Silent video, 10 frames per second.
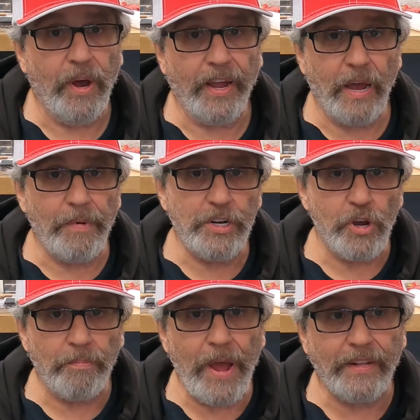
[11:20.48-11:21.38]
I got my
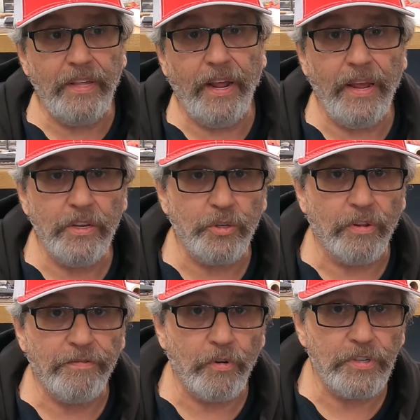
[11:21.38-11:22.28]
truck back today, so
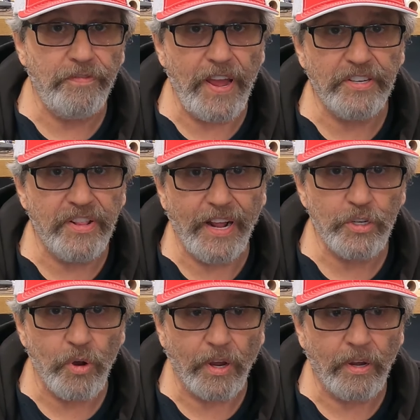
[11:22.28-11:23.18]
the first phase of that
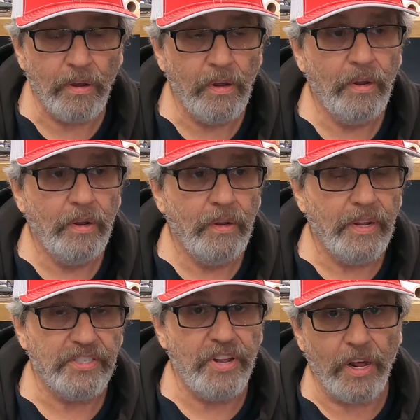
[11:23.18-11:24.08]
truck
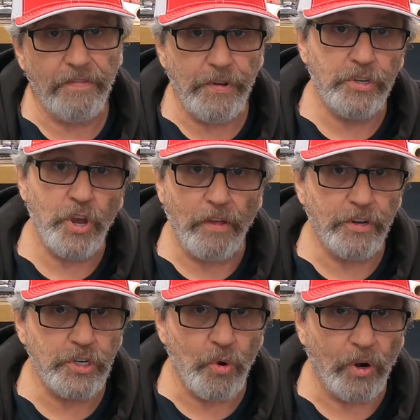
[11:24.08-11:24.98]
is done. If you saw
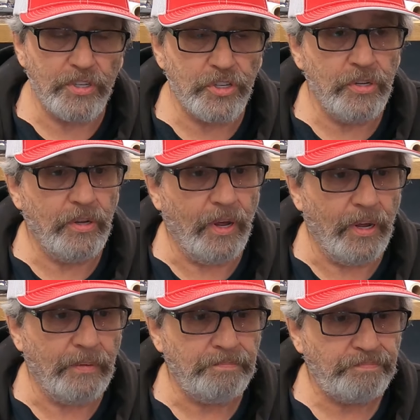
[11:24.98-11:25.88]
the shorts,
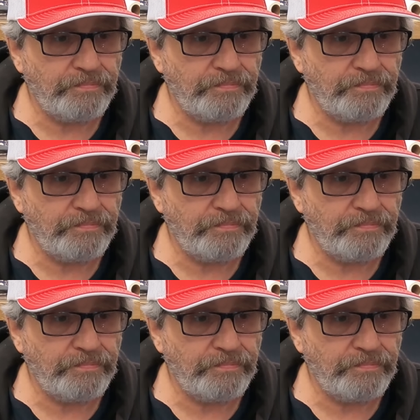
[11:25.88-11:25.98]
uh,